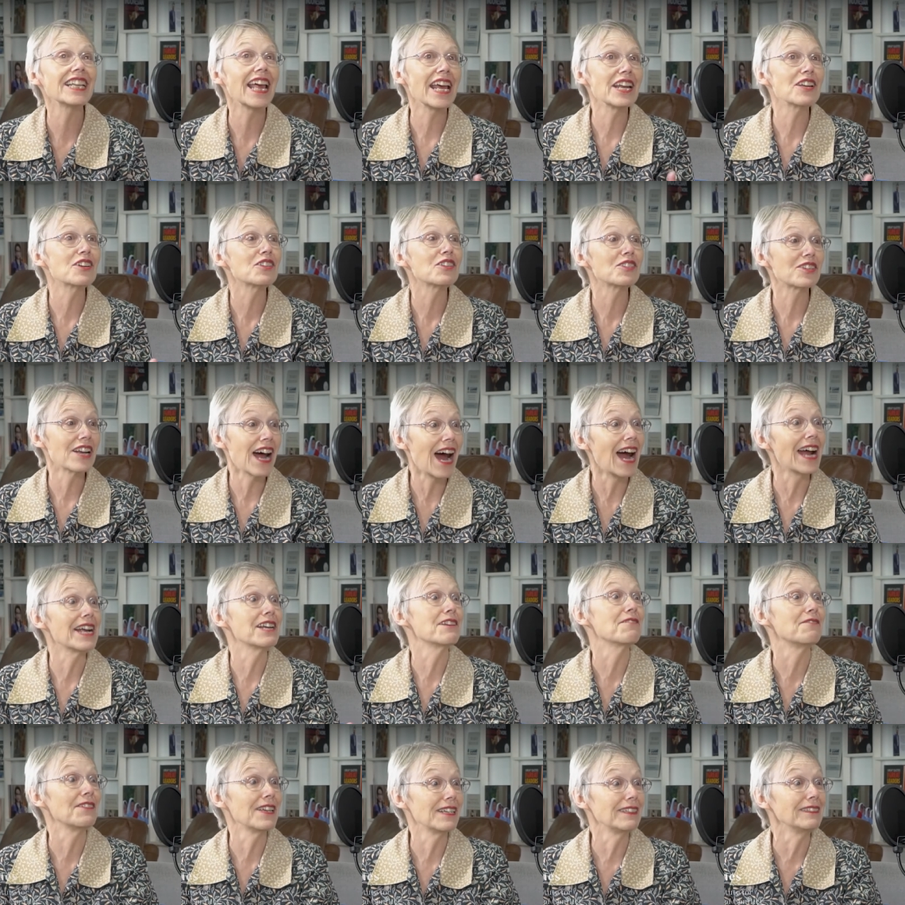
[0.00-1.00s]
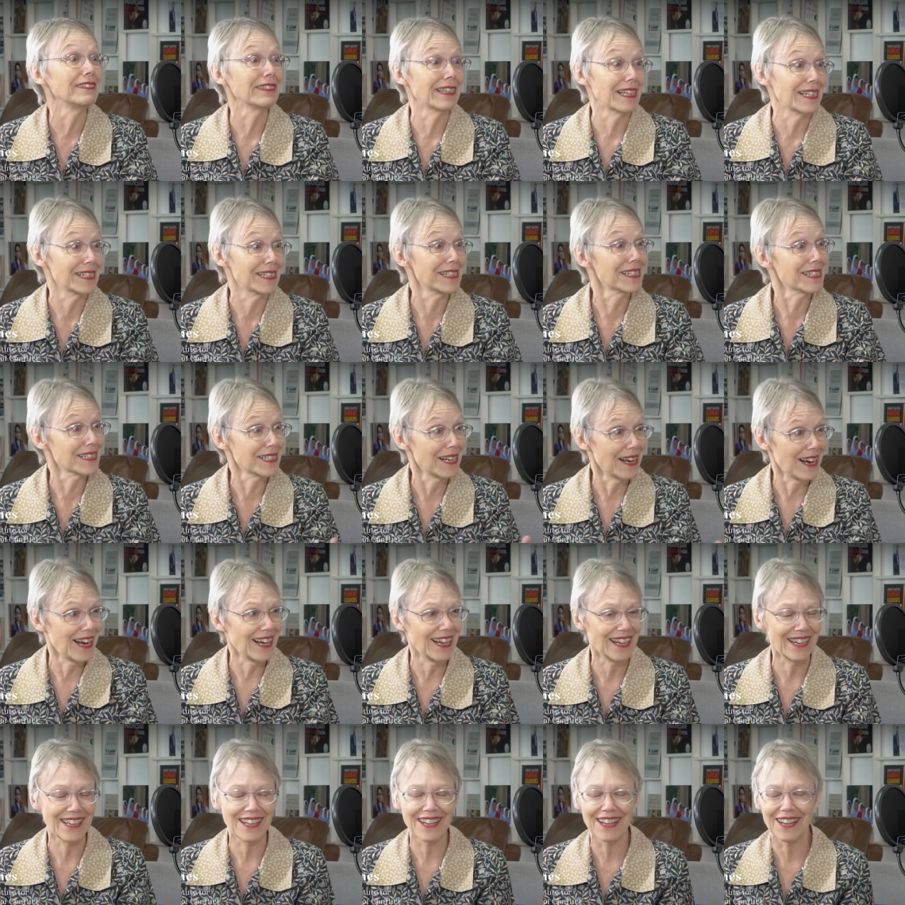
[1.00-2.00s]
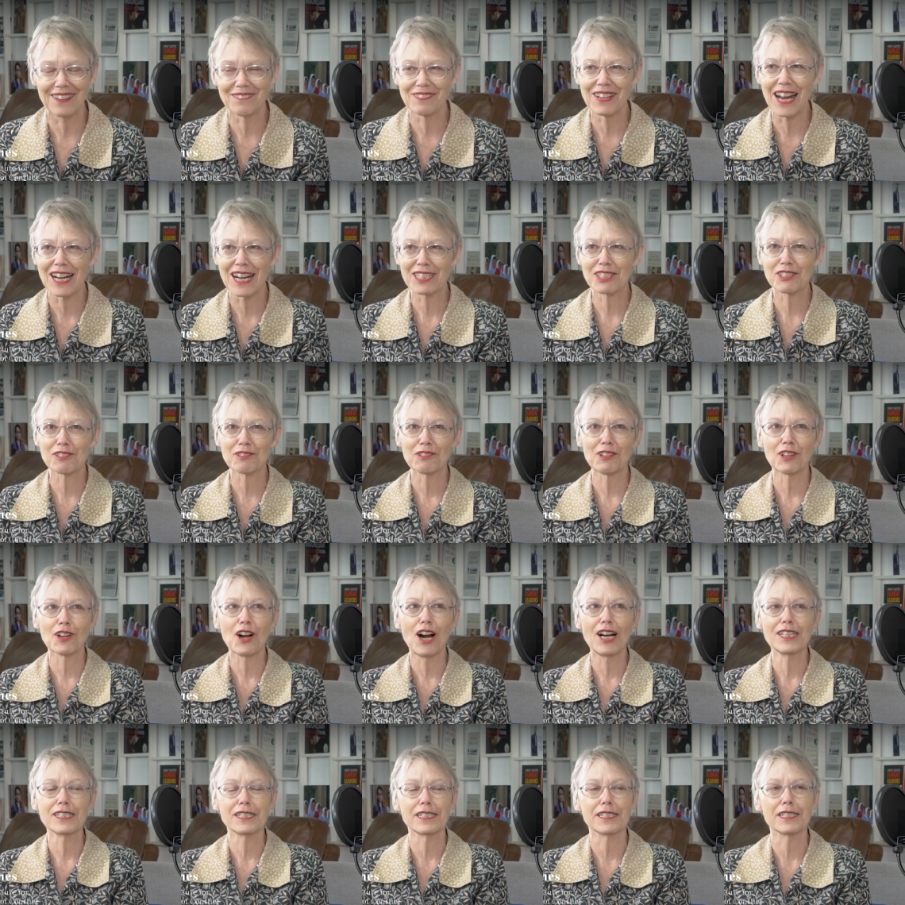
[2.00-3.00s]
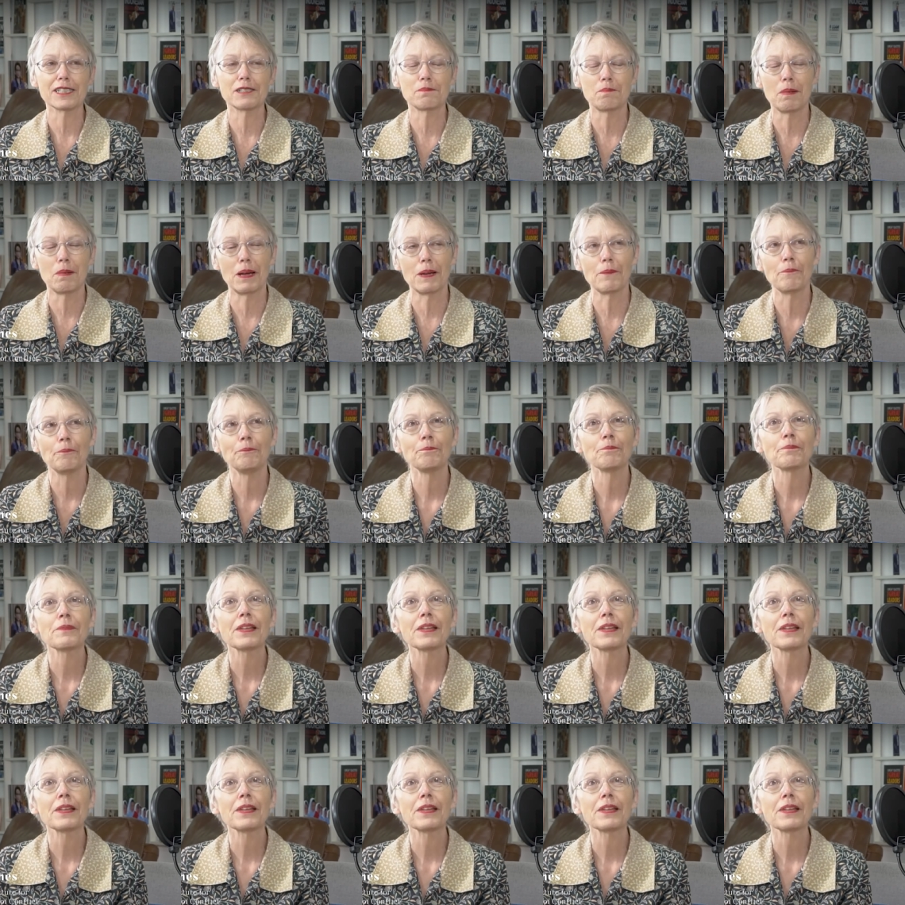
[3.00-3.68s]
later died of illness of natural causes, but